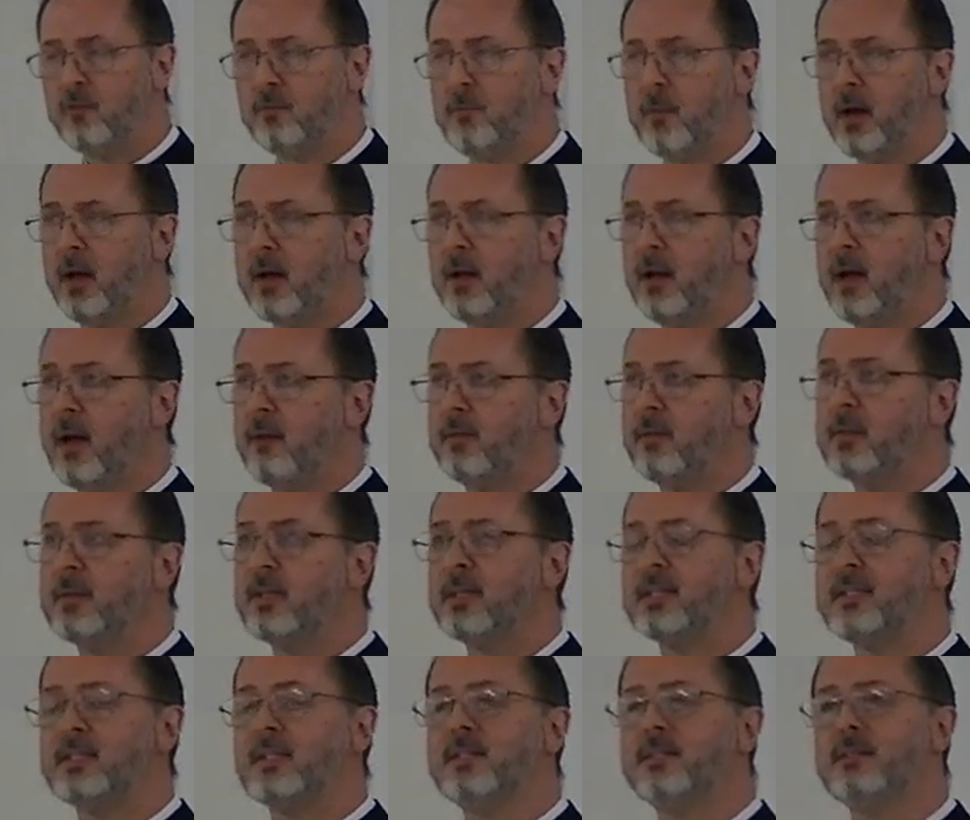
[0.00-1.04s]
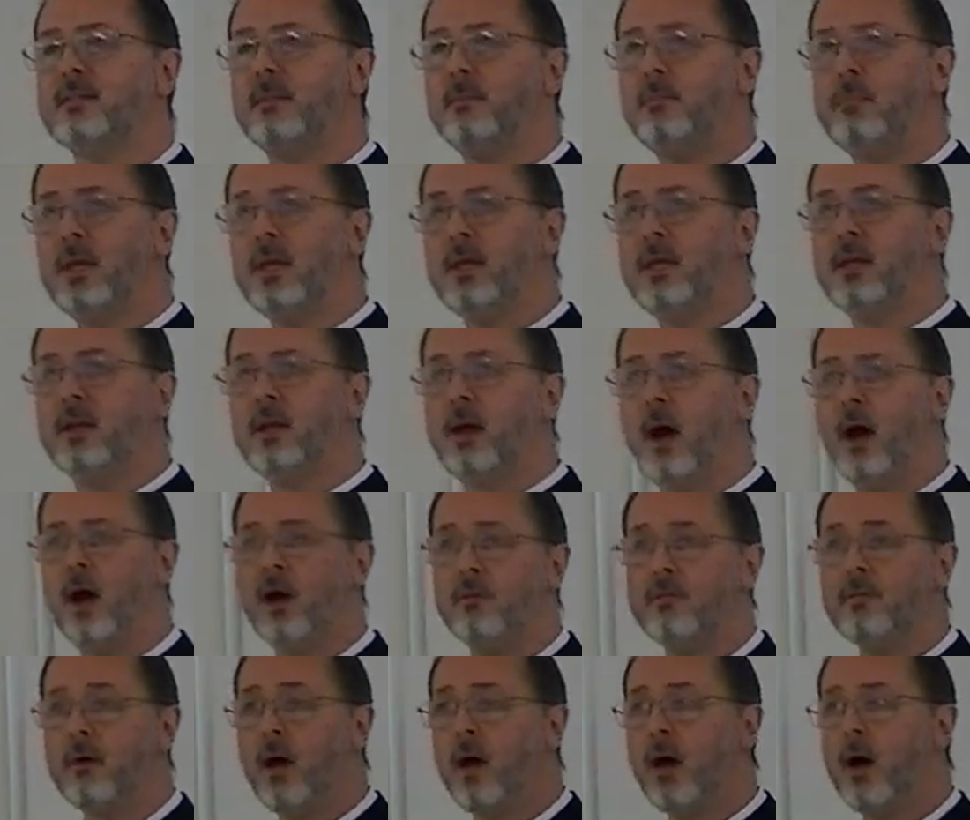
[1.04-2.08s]
of my life. And this is the meaning
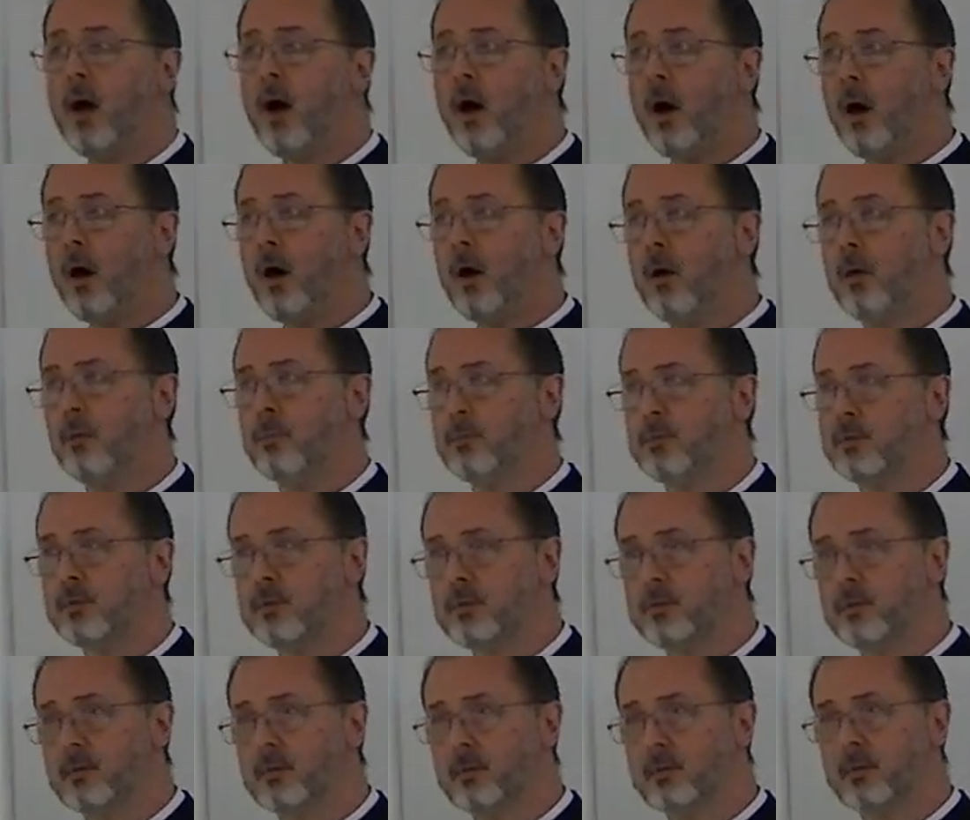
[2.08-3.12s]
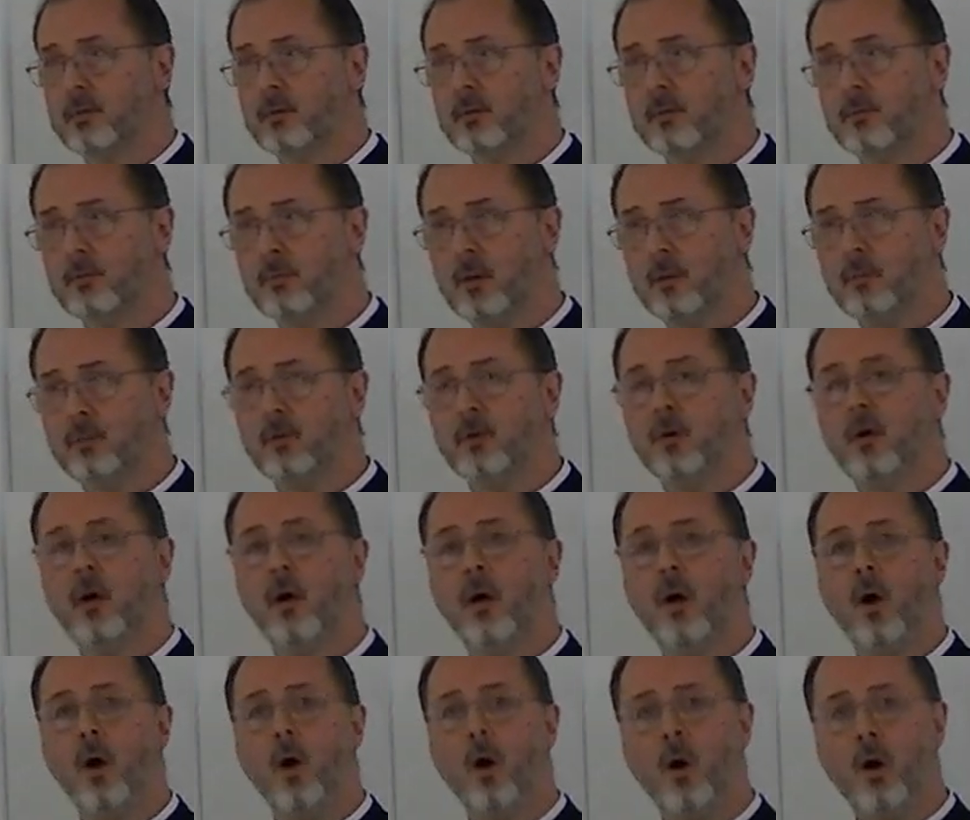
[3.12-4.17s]
of alms. The verb
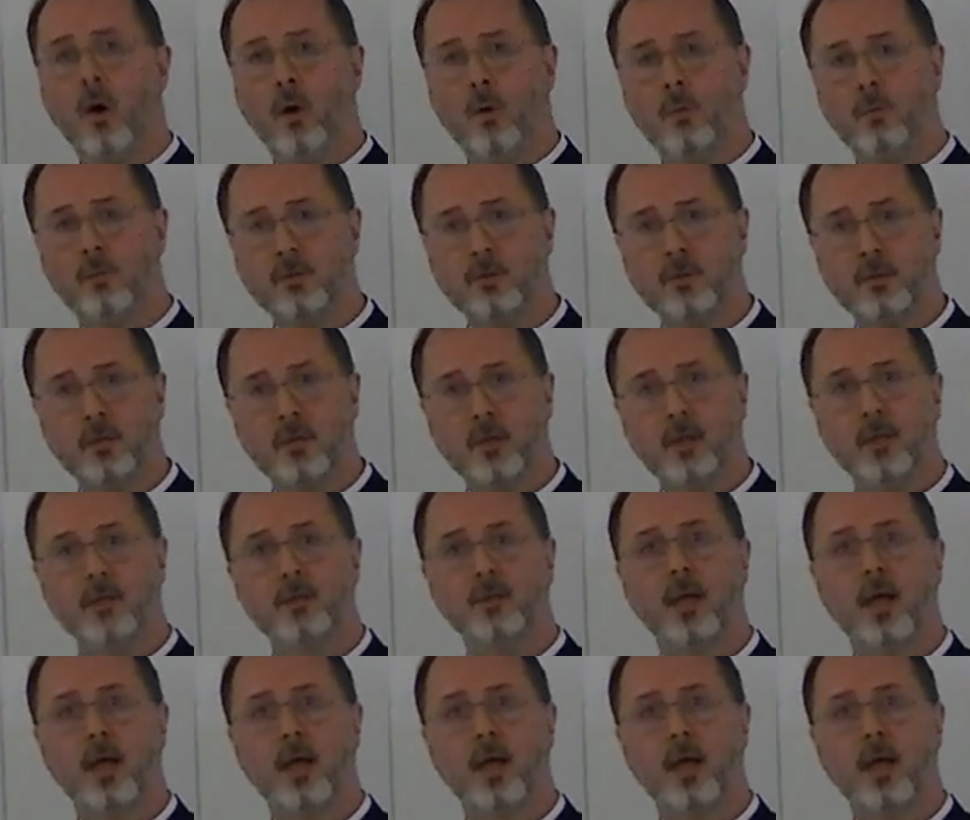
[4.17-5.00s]
alms is